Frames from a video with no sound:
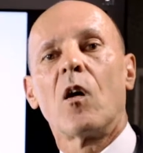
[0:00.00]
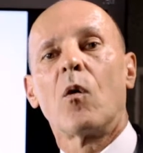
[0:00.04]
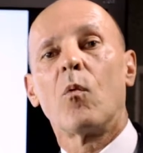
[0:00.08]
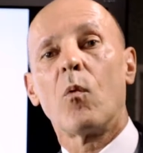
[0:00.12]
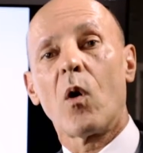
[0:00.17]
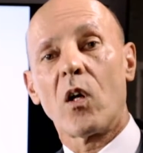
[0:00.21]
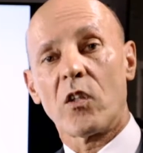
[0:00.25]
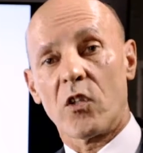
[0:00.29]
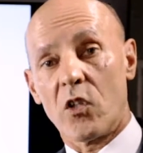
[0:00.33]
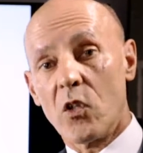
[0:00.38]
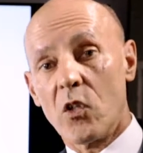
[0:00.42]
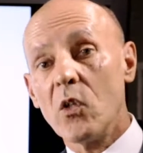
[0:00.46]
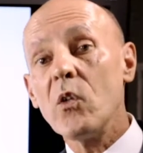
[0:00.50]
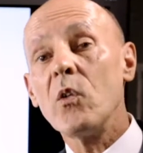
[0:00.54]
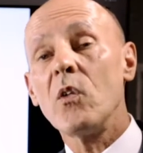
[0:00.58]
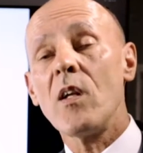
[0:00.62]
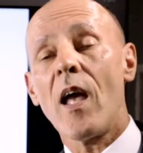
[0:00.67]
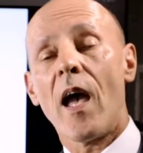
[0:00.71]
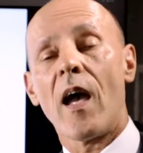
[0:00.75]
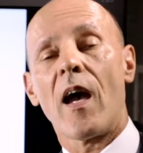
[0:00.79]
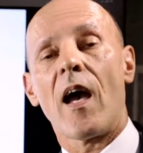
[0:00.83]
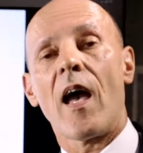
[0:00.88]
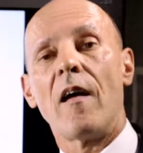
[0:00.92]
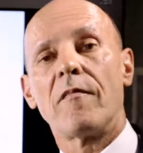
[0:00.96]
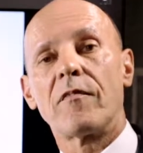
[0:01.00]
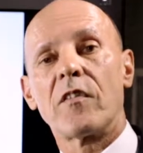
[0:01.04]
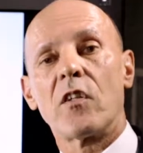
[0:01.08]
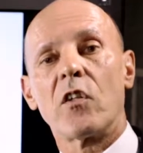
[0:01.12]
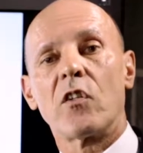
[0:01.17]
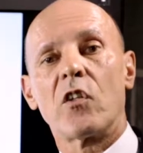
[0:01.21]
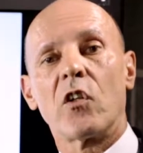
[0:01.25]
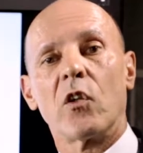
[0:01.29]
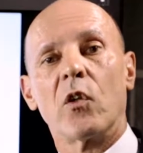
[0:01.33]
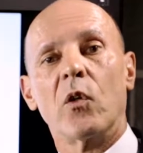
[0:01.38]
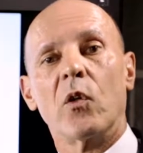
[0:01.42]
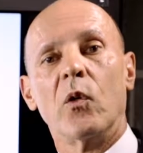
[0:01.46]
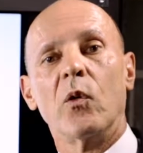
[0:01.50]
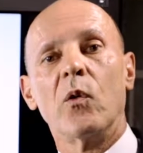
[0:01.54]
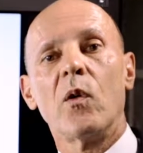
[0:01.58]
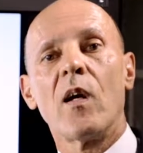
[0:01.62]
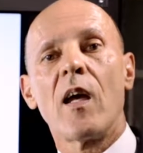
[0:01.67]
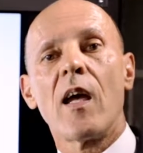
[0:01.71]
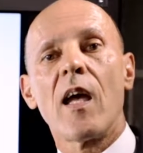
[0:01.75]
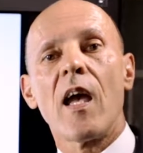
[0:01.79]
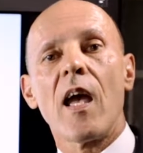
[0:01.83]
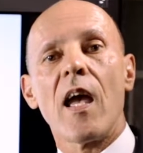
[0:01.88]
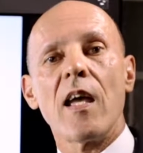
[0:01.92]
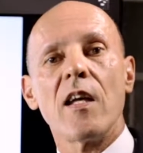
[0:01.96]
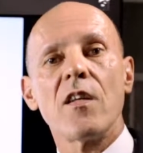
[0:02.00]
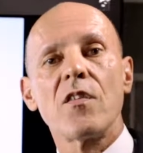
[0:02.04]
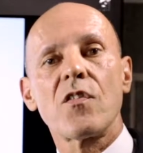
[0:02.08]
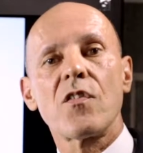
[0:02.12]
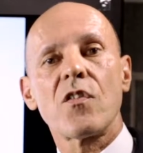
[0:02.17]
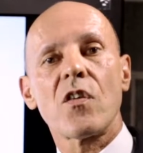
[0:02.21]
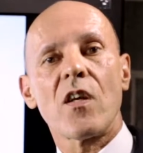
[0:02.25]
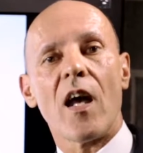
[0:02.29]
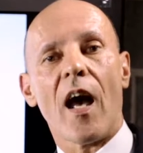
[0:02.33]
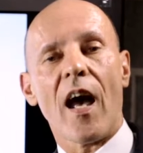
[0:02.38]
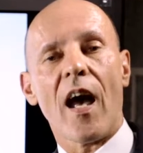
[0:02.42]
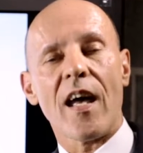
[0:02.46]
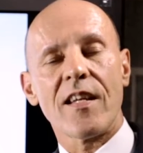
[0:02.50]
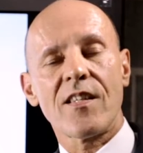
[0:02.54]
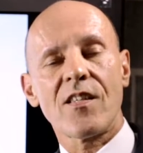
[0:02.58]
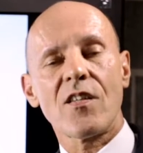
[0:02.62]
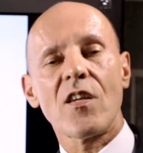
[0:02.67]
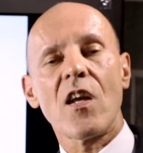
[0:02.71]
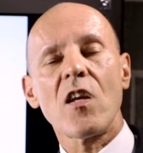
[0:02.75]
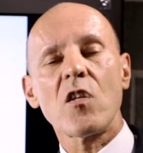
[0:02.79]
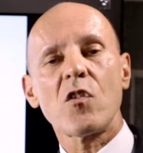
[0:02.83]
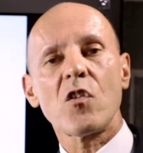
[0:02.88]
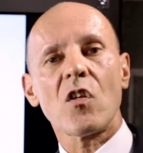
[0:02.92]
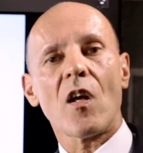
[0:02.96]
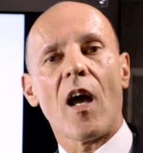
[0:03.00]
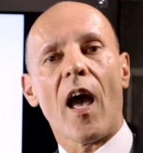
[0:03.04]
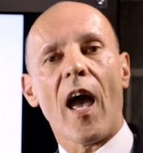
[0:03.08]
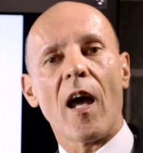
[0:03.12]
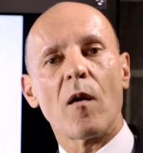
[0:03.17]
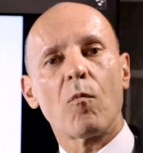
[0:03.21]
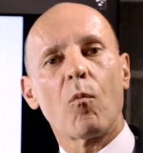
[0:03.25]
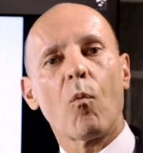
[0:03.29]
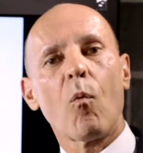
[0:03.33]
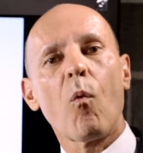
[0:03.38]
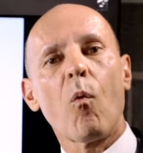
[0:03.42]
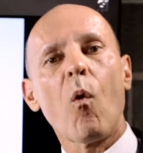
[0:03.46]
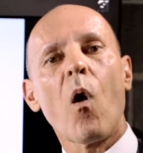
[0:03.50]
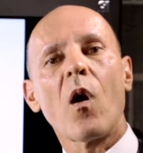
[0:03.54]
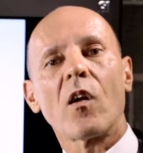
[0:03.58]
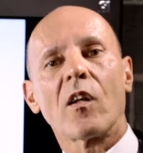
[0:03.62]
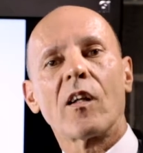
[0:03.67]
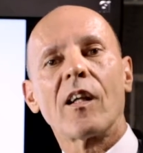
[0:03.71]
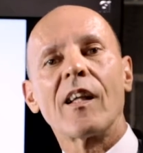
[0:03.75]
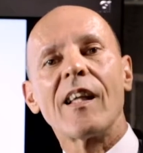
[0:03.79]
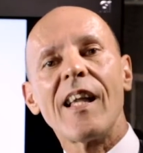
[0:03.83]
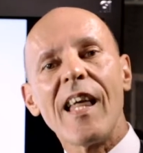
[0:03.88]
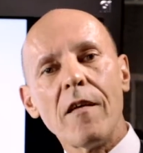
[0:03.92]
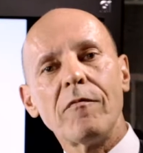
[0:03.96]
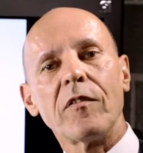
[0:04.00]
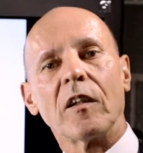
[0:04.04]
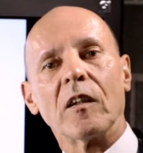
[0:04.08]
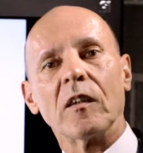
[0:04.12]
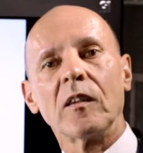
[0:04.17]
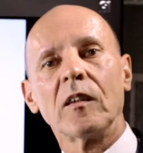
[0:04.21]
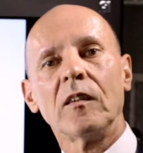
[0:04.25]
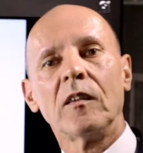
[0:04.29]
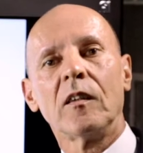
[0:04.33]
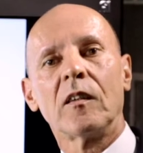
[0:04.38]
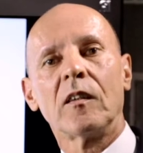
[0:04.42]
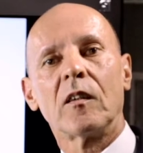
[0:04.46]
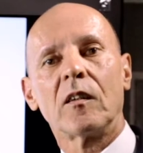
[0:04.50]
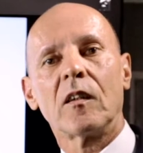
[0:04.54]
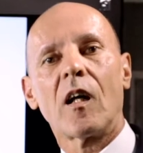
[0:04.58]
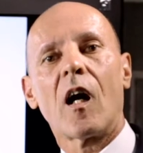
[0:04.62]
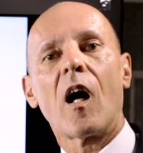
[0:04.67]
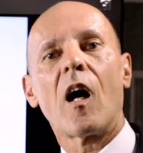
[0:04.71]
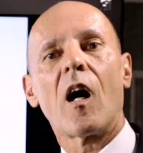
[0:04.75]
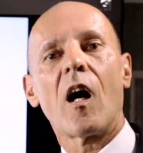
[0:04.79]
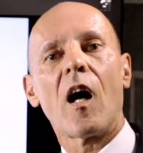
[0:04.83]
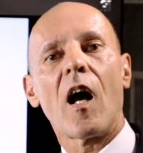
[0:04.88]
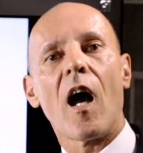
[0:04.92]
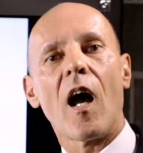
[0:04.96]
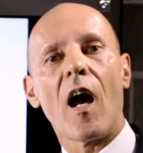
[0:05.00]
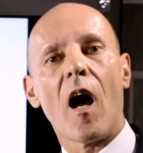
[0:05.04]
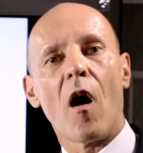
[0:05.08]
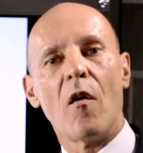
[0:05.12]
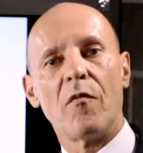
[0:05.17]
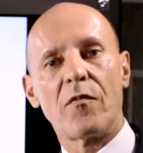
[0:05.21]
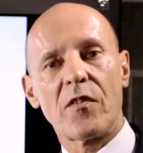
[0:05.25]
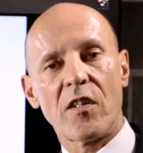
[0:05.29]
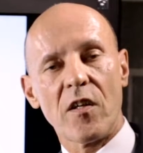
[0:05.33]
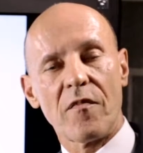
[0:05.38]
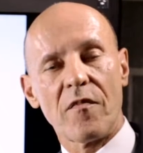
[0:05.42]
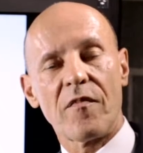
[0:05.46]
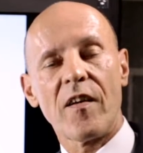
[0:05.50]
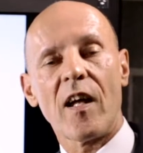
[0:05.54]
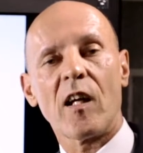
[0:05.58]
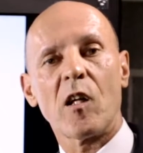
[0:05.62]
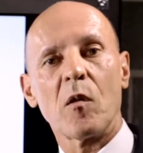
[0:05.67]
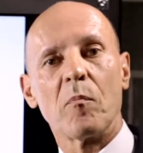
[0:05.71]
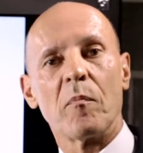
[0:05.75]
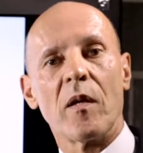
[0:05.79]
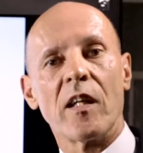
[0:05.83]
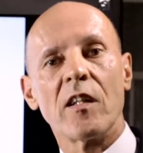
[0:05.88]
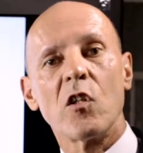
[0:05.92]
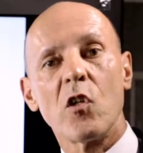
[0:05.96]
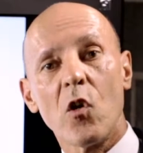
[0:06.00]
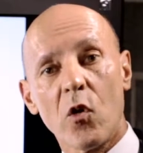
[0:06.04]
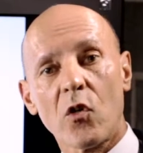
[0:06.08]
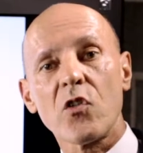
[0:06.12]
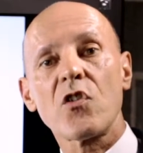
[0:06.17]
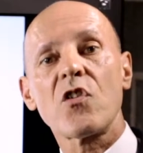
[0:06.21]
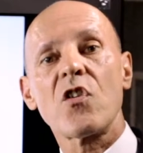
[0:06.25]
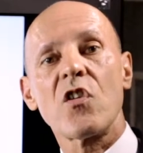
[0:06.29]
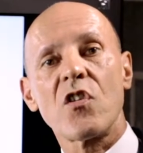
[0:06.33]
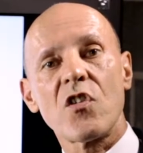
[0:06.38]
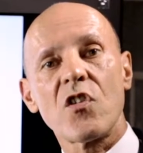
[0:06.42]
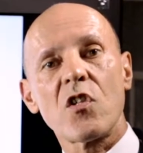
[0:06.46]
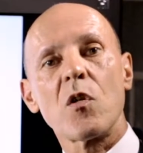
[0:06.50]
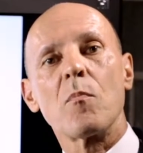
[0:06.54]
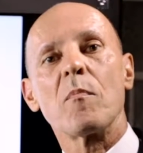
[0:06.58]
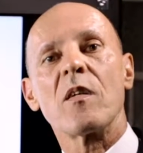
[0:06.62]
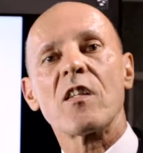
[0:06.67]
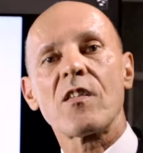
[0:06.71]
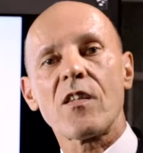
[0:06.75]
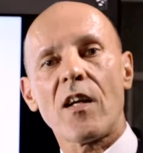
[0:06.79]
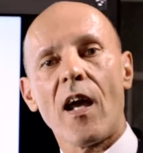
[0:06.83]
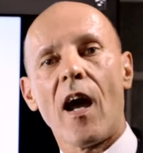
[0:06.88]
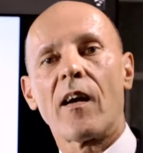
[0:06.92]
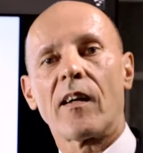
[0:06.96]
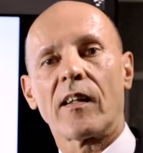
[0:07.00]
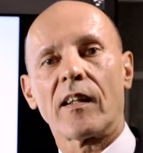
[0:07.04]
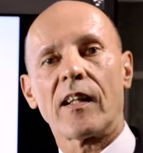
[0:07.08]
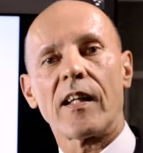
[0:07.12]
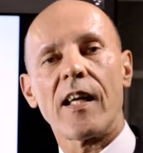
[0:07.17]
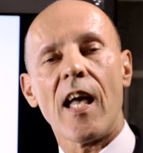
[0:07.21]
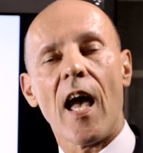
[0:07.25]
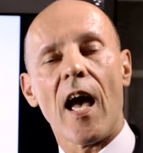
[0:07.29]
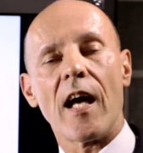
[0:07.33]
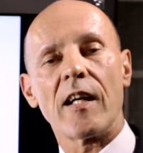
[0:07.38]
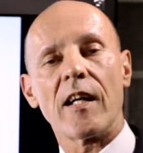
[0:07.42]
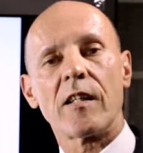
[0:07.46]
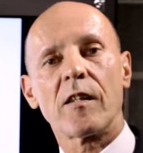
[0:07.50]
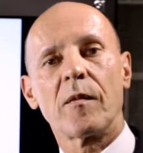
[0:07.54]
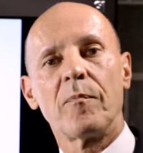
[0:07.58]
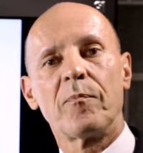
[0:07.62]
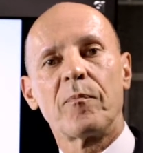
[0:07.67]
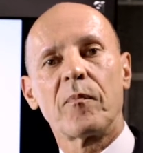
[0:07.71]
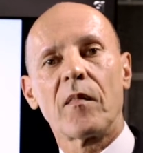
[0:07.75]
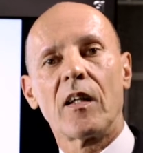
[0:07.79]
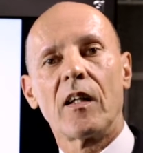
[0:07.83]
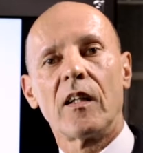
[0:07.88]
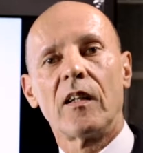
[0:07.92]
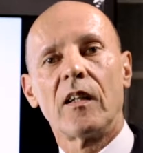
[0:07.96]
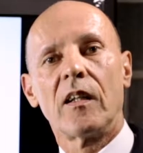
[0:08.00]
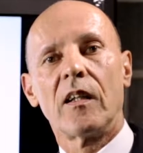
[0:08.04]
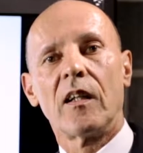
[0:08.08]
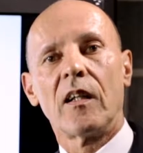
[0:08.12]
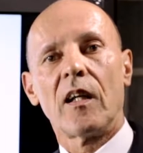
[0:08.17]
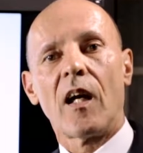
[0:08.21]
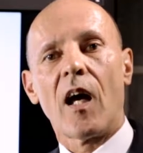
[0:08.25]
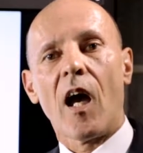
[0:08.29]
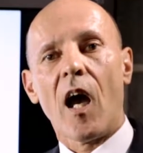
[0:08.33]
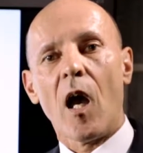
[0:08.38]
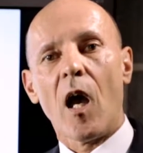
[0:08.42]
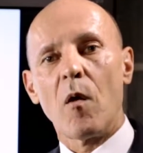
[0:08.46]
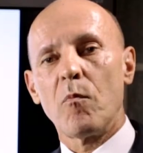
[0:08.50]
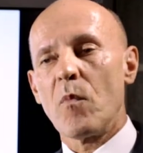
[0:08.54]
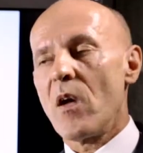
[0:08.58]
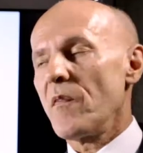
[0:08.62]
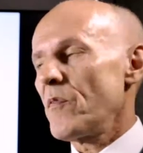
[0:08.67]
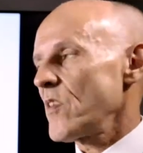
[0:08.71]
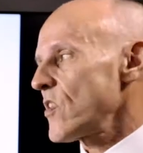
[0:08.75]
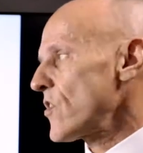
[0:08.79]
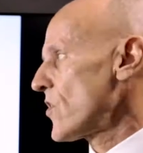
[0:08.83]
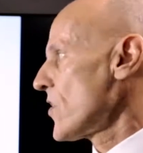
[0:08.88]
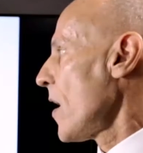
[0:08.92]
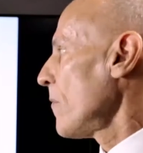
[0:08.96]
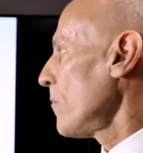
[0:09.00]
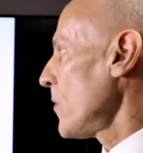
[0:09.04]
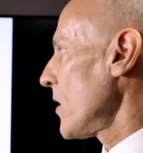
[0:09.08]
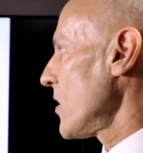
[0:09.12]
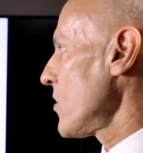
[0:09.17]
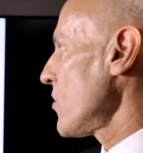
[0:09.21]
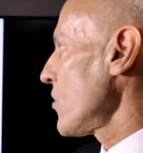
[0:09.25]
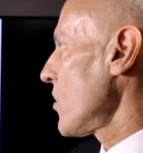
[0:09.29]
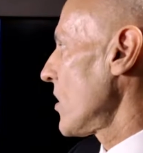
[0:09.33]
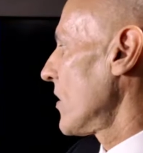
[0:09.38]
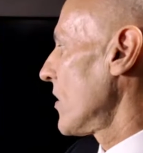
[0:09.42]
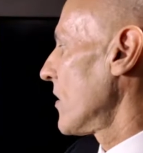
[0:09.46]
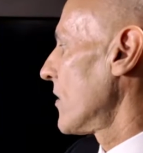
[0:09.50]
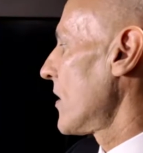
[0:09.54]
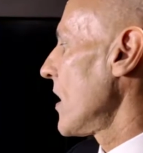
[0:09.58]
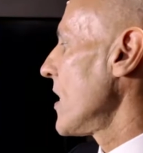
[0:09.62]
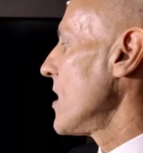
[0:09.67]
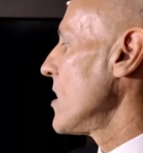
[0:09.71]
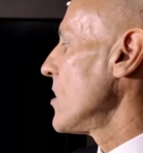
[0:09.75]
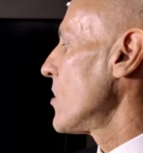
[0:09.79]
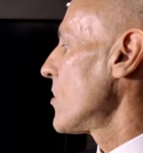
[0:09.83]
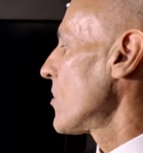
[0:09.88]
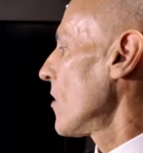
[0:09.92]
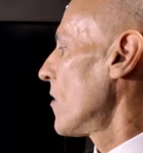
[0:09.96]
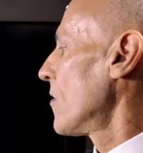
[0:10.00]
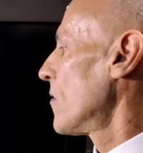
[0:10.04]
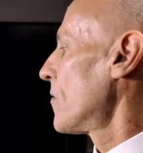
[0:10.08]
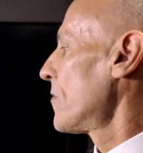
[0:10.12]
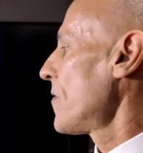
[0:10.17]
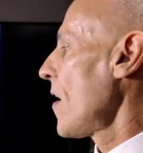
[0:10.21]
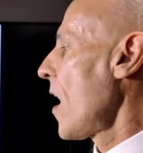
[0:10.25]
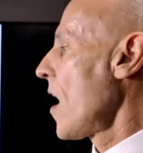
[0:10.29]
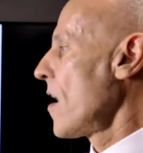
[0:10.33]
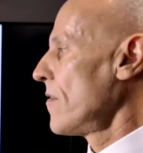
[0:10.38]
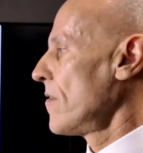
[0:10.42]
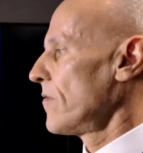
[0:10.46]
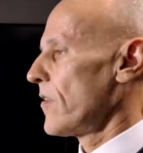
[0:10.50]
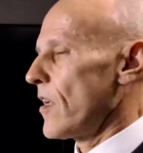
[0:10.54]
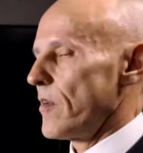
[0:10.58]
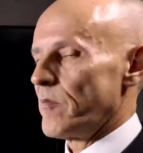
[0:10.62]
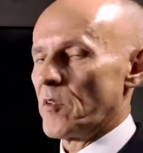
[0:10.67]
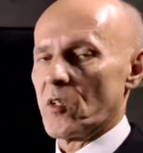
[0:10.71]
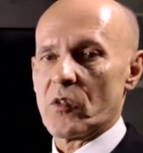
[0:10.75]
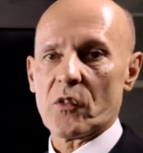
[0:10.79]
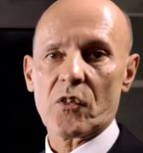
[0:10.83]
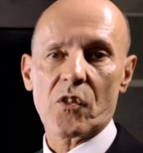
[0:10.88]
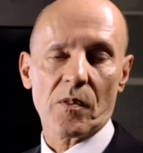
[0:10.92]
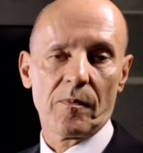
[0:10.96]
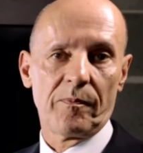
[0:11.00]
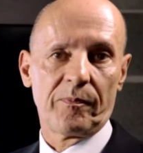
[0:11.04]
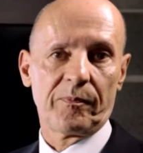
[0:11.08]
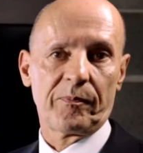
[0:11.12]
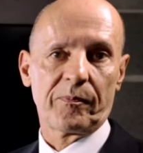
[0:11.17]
What you now have to do is assess at what level of development your system is currently at. And we've established these 5 levels.